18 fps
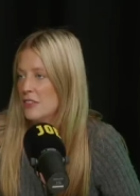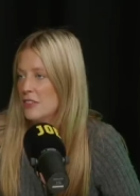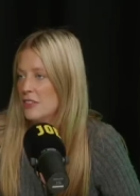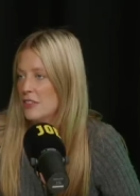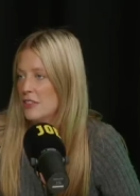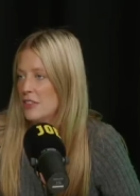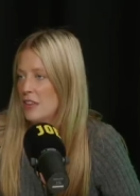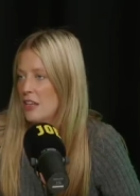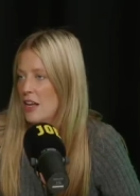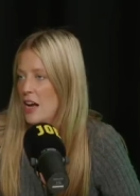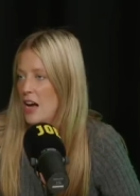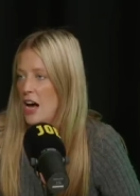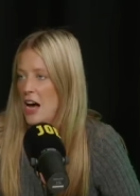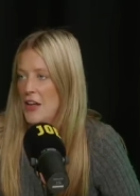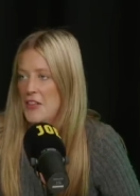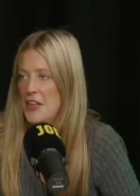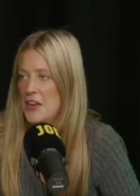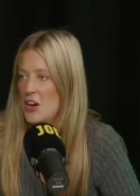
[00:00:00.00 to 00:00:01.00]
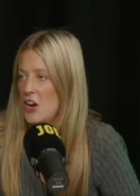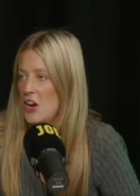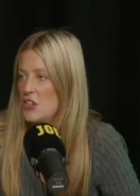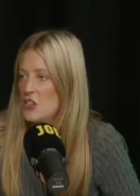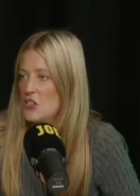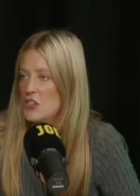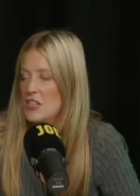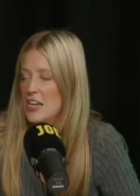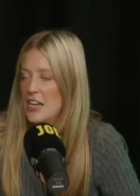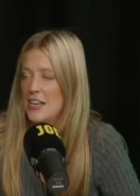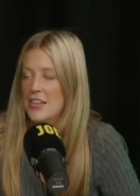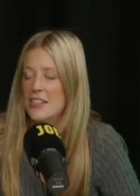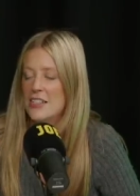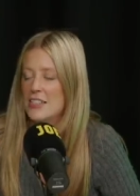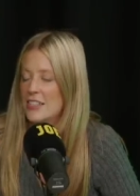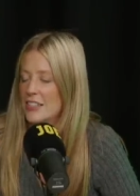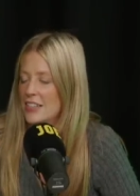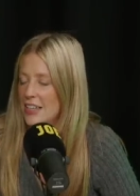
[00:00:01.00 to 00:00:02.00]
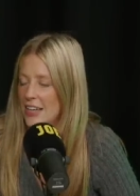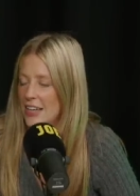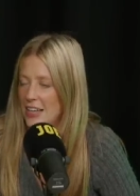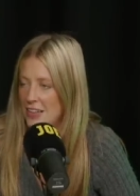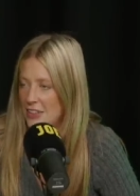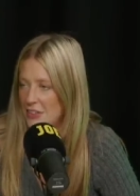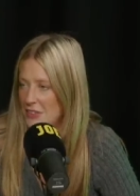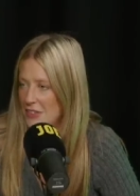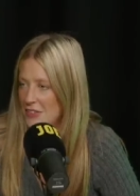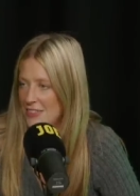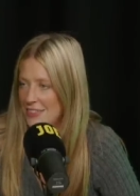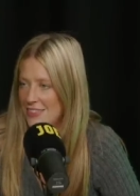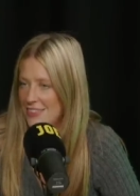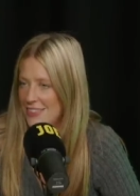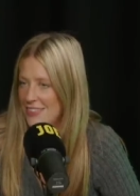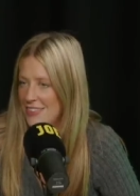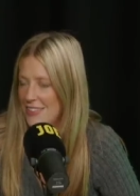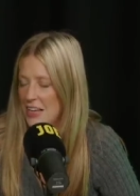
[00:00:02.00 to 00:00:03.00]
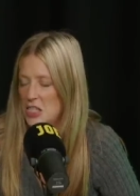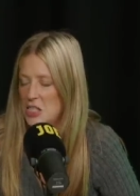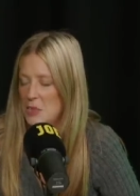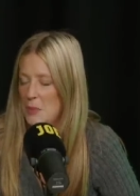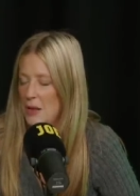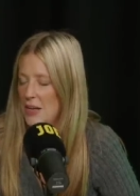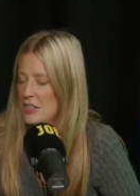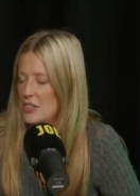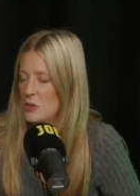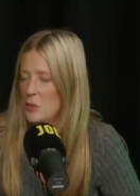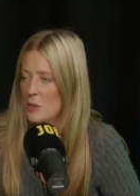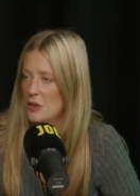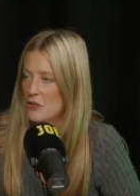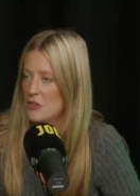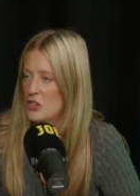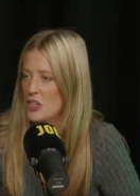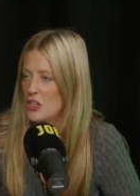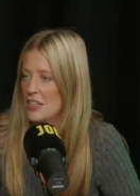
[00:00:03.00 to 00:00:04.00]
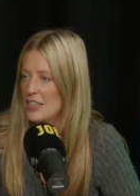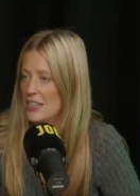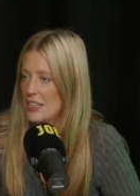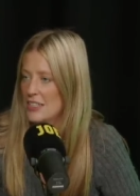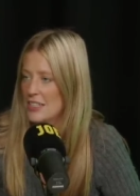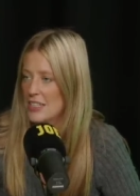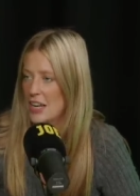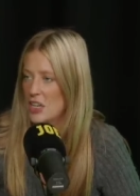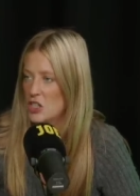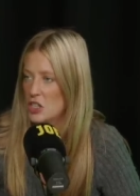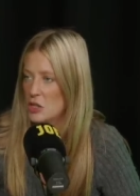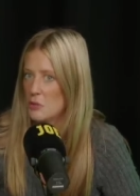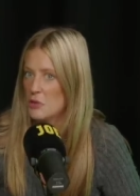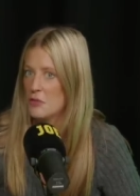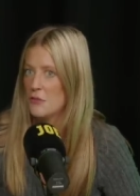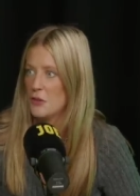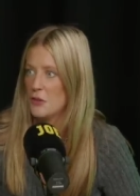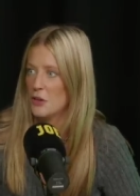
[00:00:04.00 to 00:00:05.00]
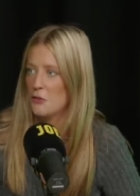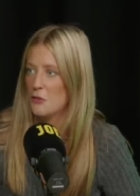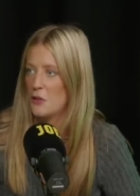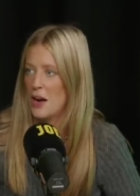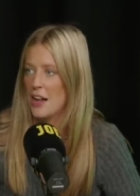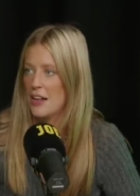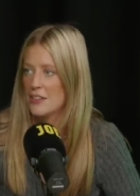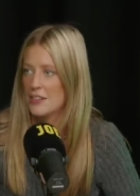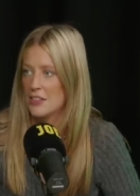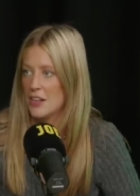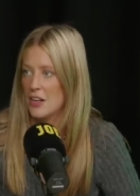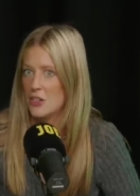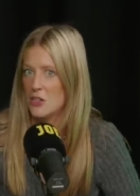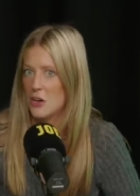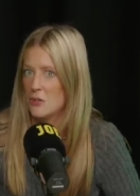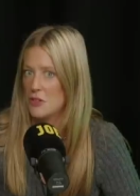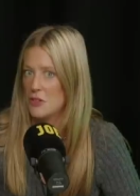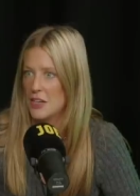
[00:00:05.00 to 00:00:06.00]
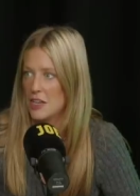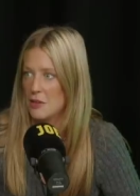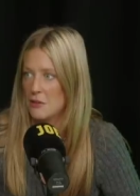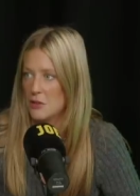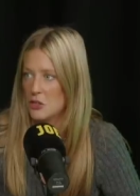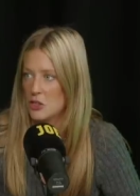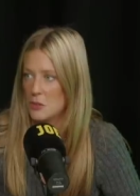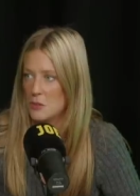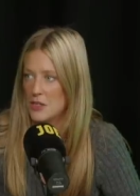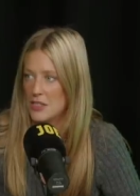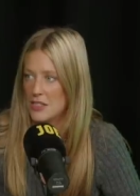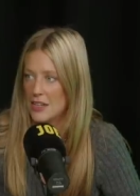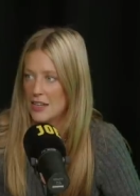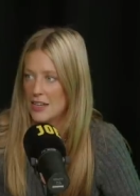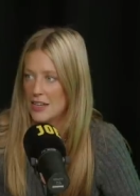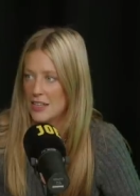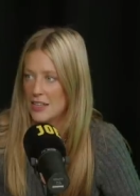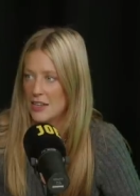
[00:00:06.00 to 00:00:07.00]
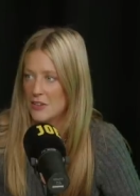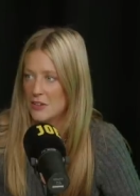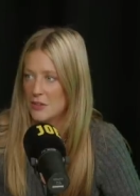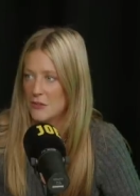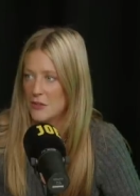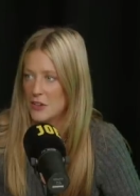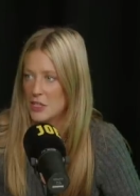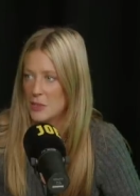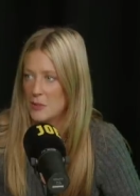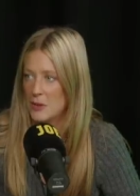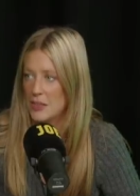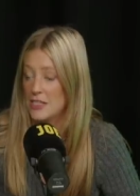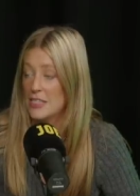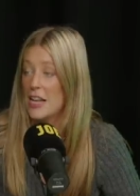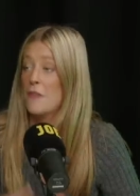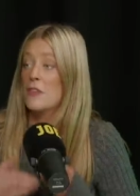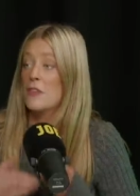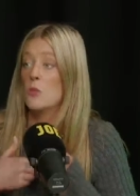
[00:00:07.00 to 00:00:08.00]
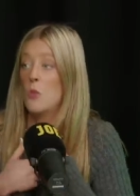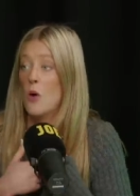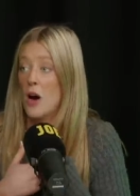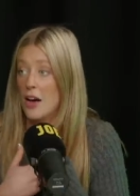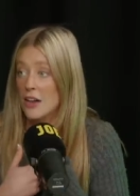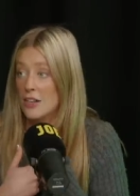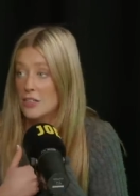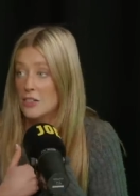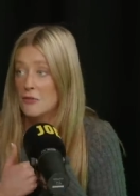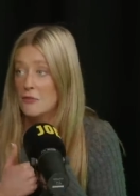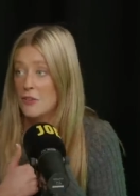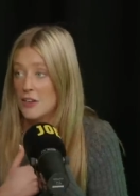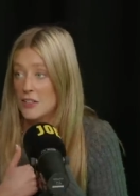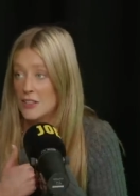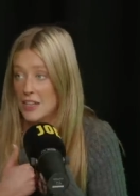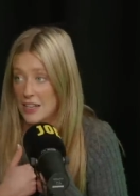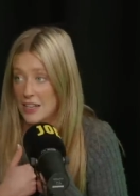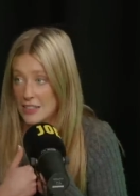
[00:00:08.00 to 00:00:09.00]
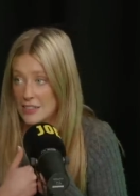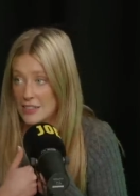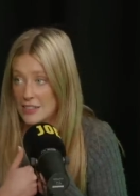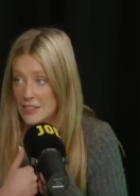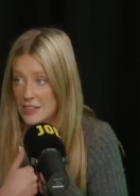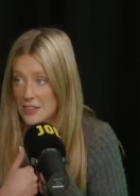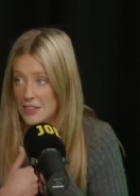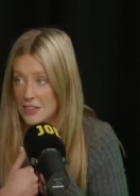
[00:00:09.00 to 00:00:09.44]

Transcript: Mm. And then I just innocently explained to one of the journalists that actually it was full of rats and I don't think anyone should have been staying in there in the first place. Having worked the front desk.